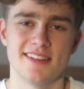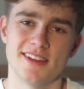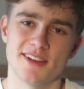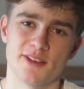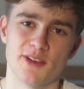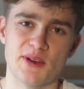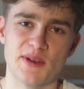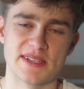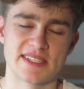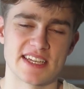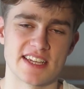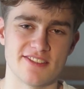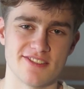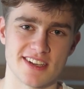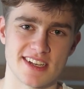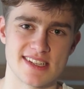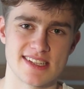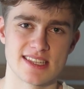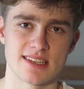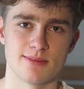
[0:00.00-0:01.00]
you're not always going to
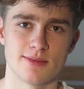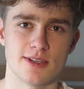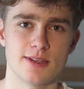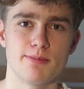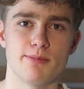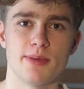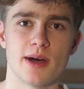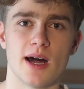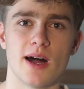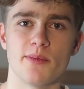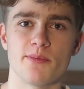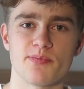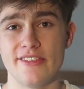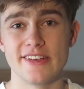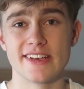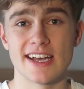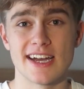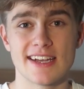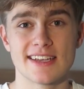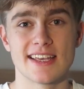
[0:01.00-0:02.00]
find someone, but if
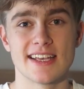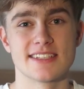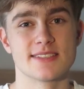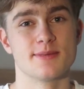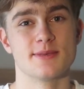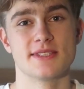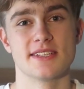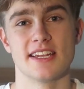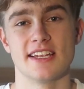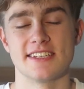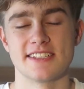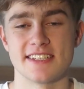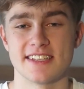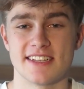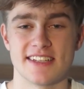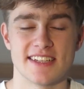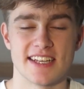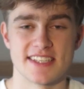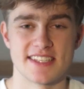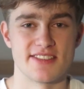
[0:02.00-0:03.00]
you can get someone to
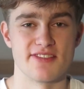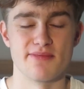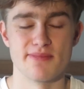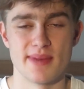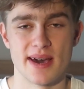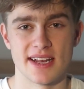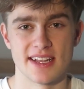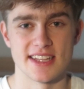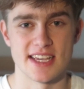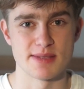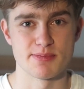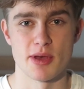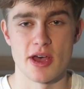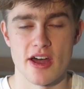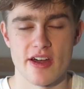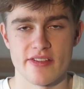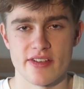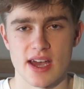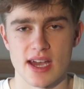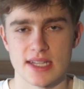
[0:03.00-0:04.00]
listen, then that's even better, that's
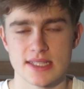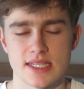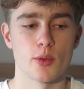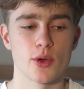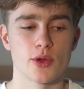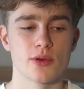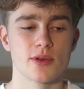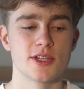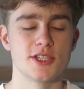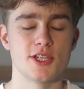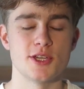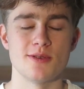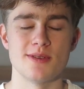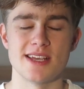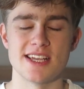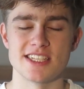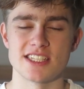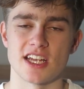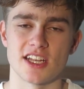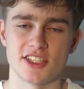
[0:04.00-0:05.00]
perfect. But what you want to do
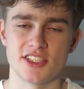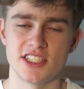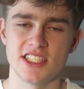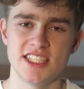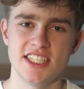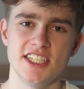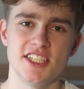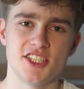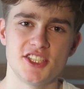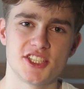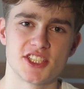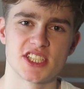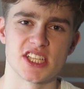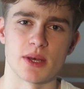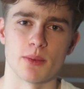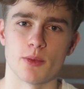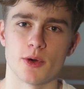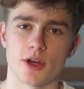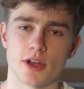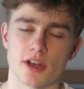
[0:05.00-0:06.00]
is teach
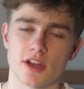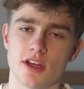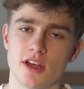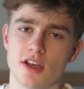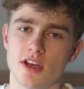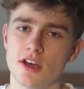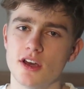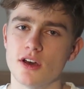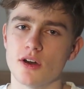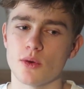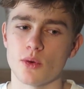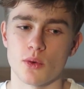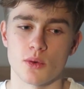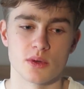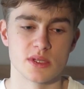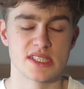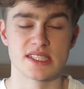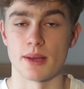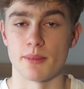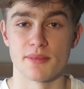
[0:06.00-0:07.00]
someone
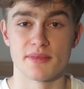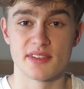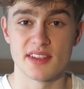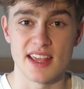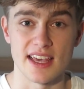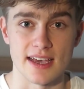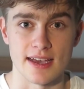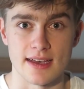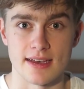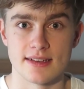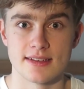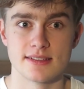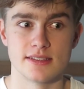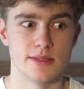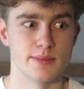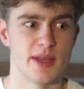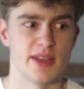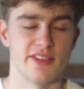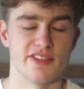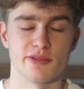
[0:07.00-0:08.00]
or something.
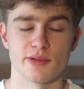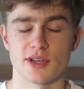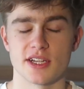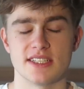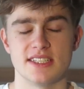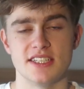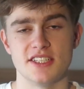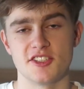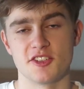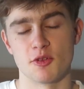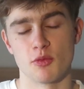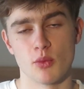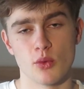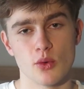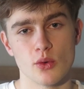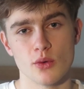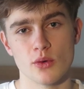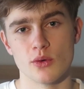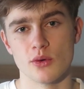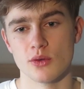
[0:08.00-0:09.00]
You may even want to teach your
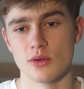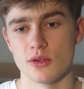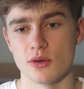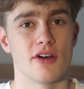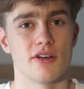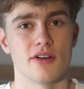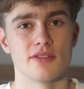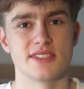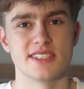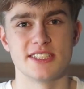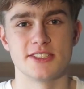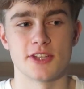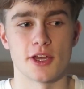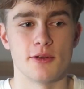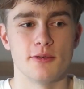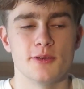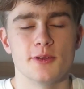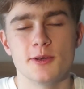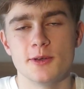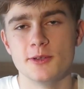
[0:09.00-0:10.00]
wall. Obviously,
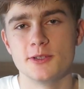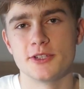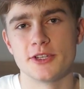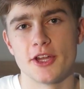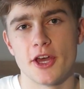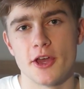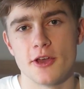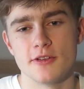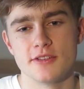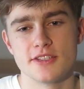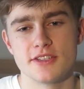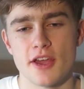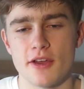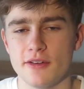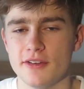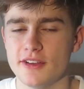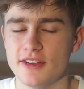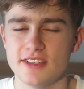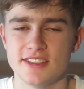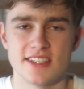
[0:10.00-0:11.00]
don't use your notes,
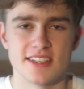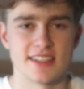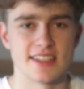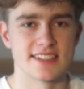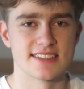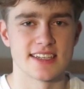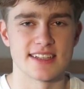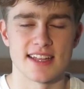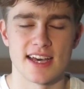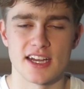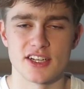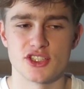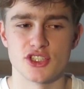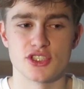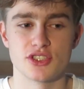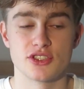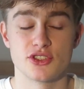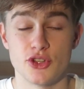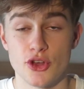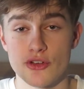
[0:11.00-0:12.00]
don't use your things like that,
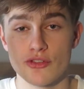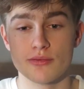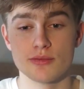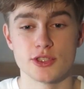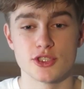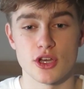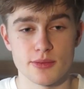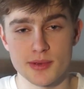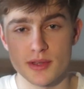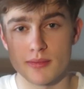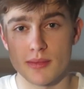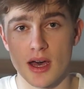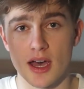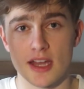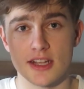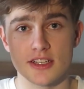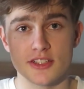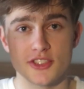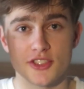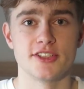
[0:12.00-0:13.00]
just do it from the top of your
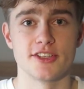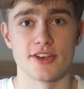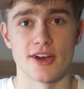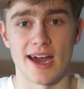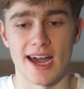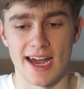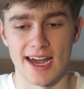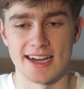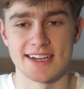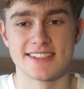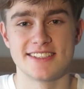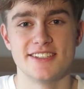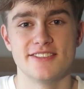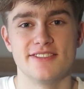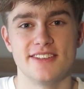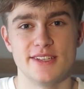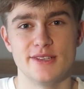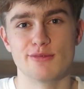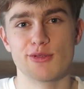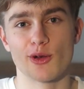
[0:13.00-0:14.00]
mind. So you're
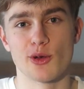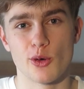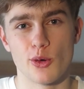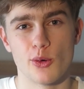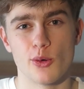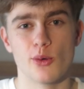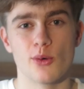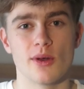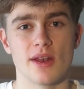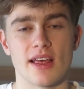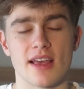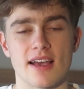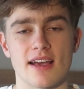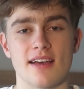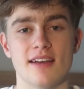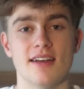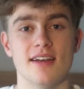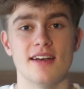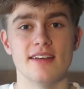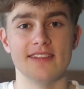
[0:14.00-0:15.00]
actively
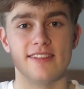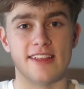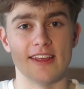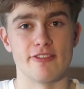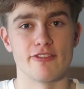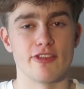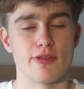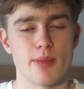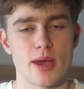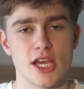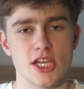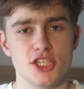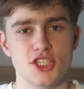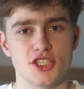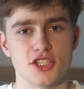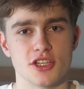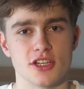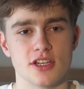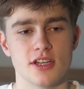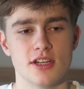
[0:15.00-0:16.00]
recalling the
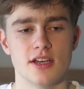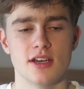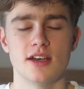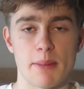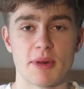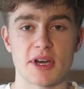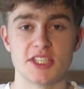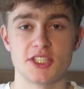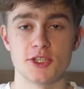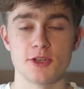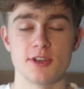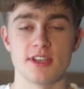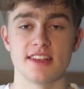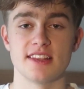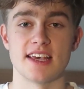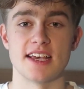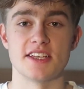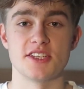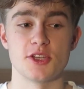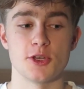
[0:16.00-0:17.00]
information, and by doing
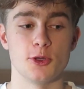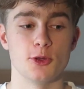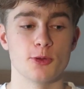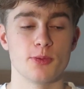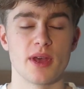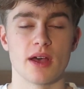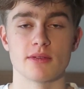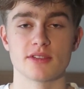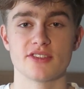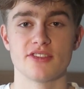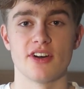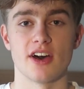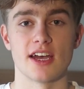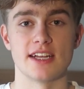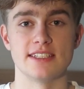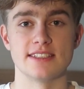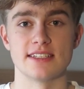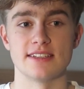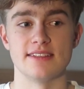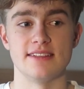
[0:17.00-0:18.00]
this you'll be able to
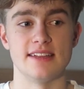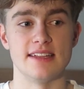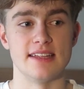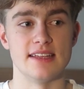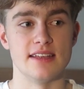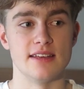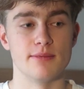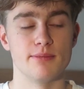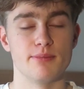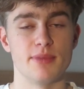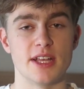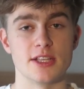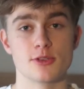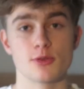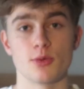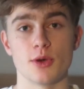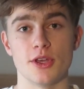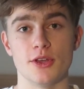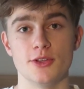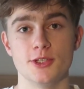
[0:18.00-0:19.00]
find the
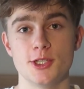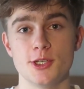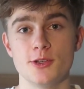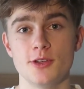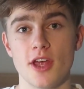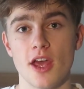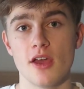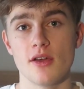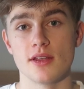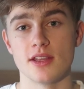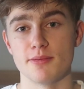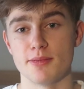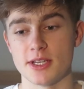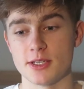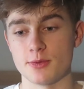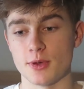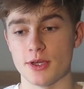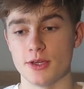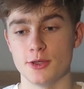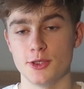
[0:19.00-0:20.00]
bits where you do know and the
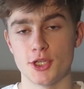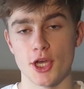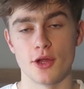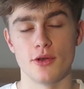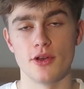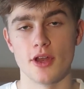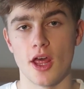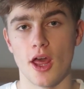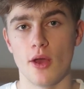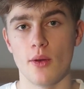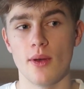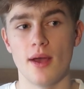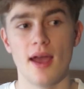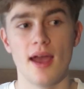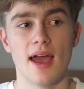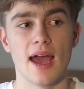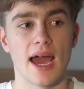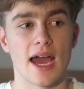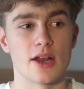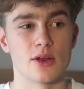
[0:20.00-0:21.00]
bits where you don't know.
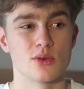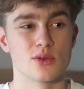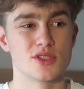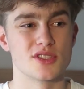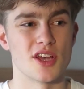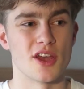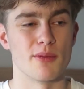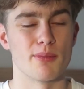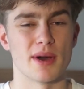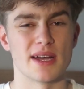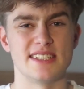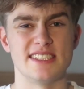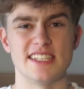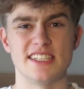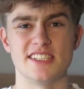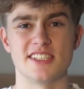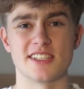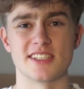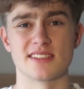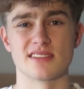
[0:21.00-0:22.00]
And also, by
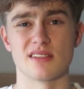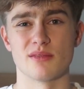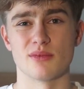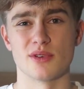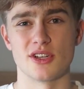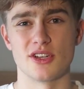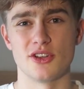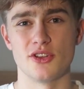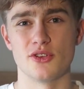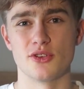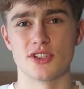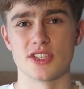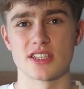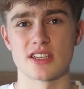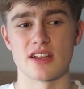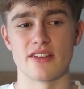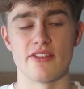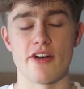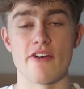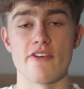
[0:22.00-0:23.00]
teaching someone, you're
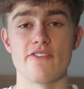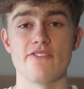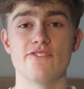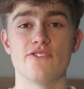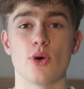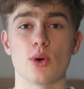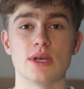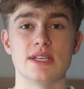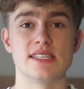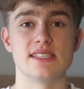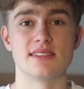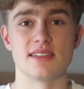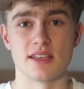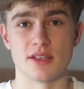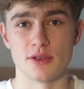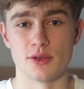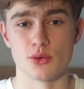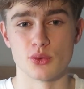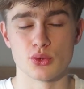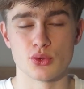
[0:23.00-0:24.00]
just kind of
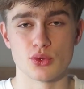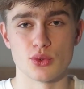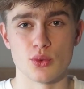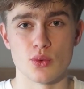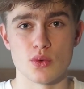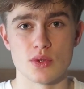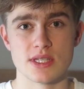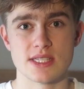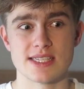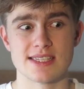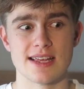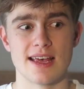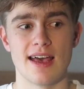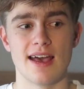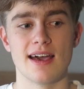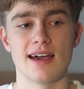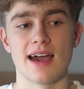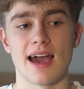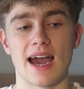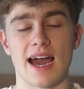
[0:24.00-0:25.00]
voicing your thoughts
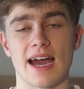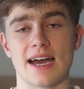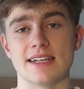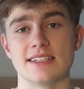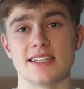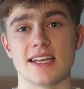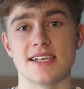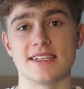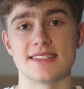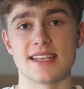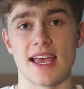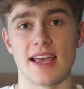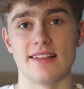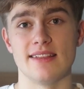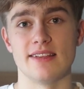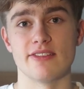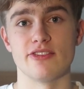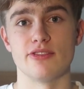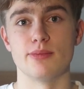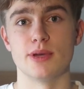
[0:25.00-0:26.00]
and it's
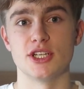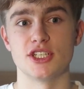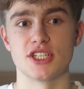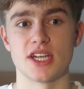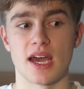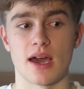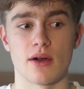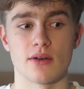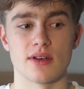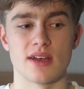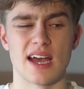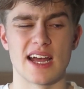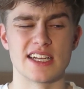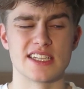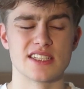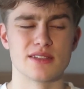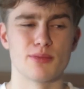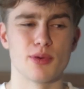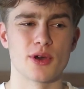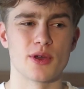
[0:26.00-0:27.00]
getting the information out
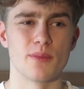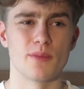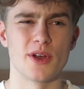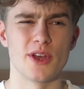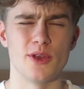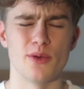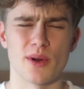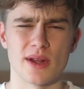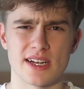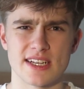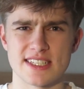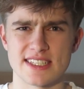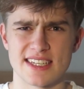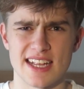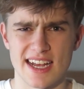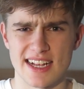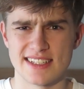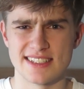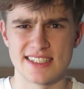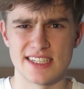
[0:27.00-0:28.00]
and to the point where you
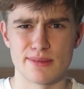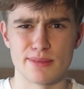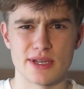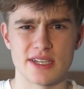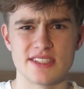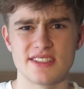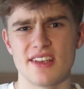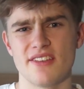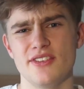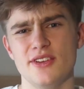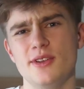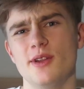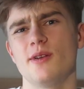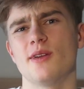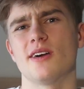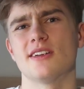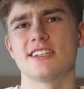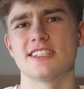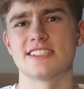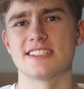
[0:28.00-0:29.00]
understand it, because if you
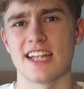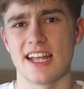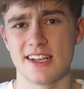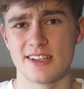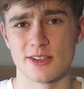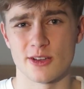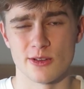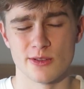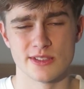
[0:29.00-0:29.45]
don't understand the